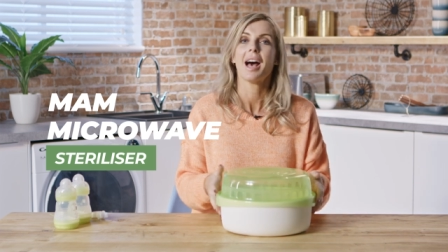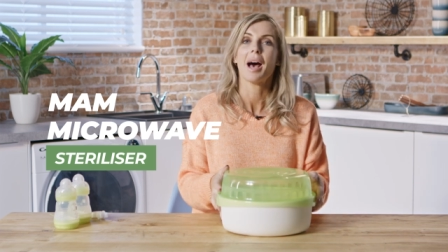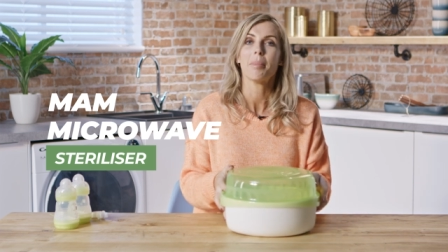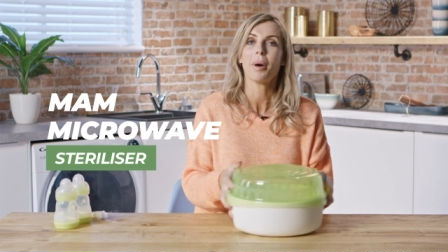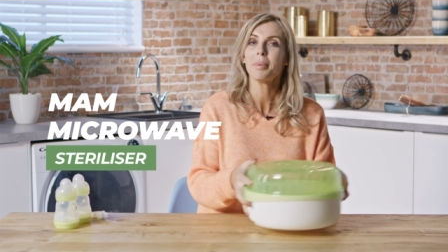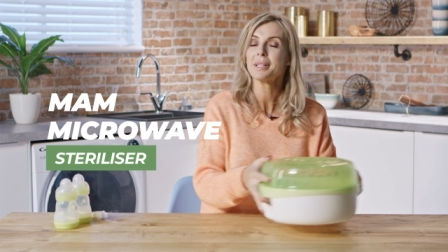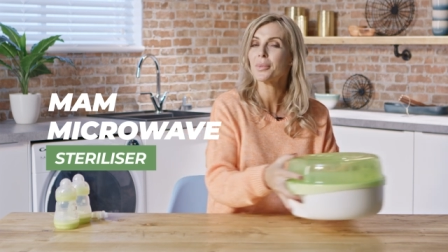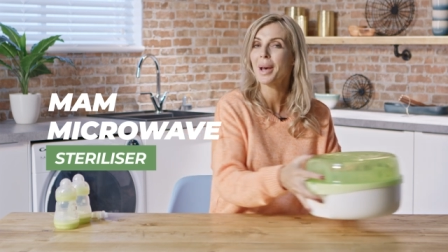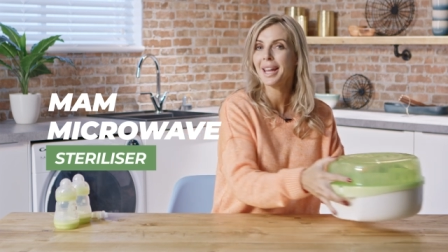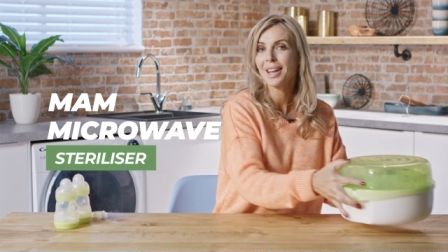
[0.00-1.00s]
and pop it
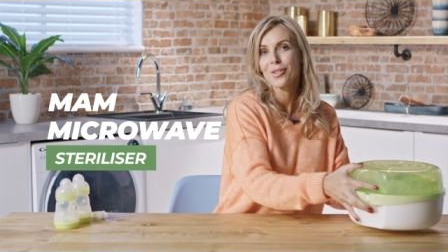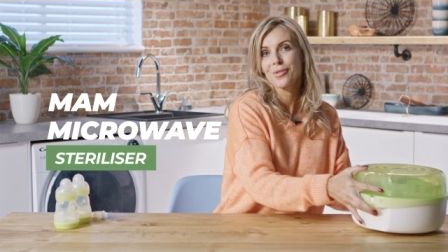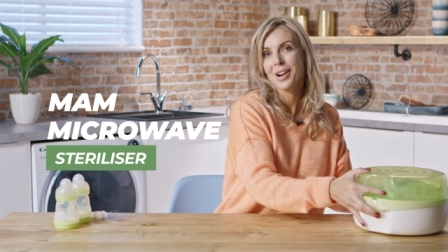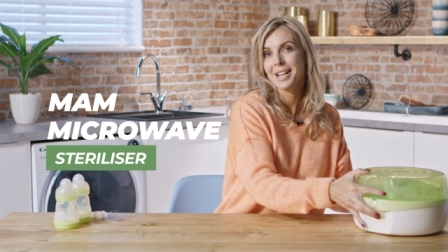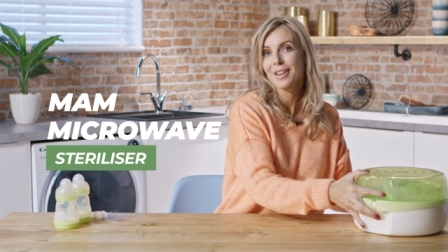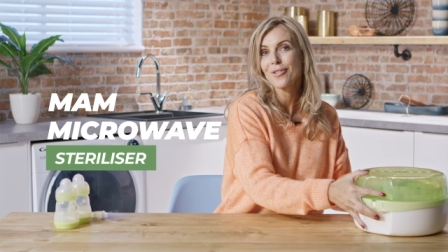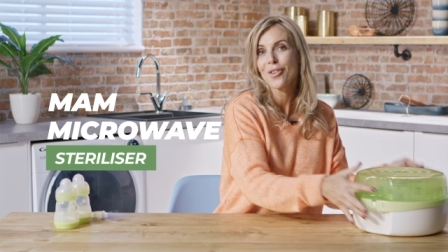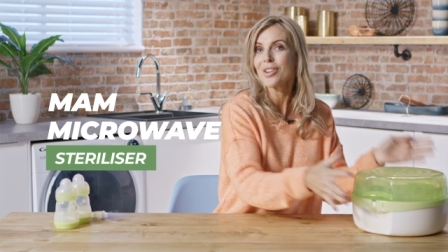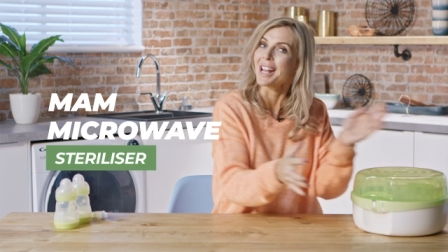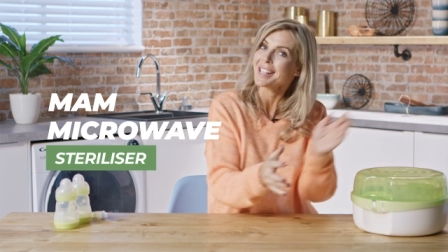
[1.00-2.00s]
away, ready
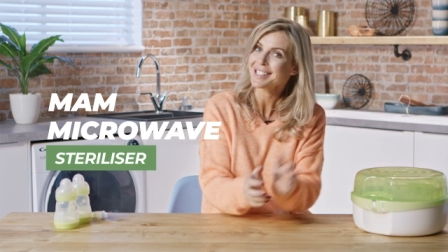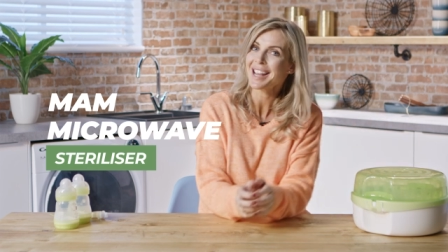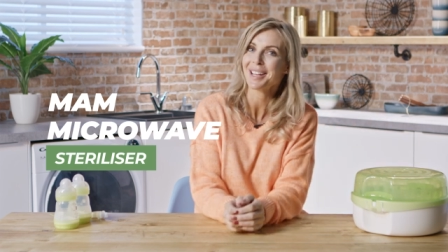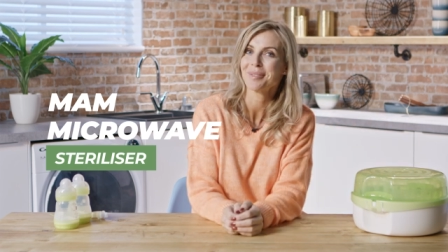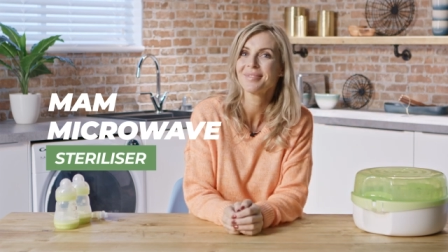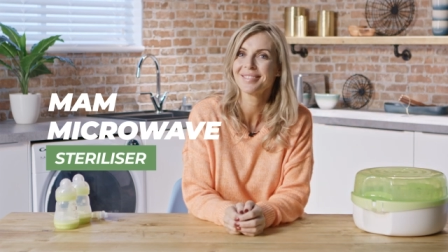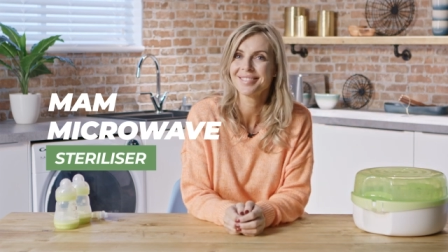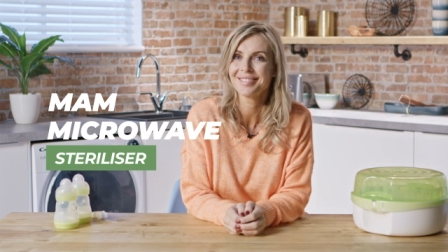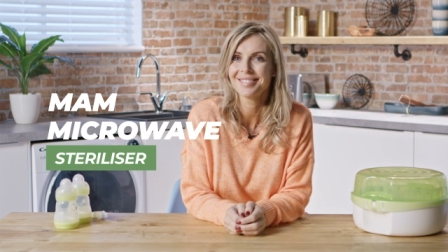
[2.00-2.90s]
for next time.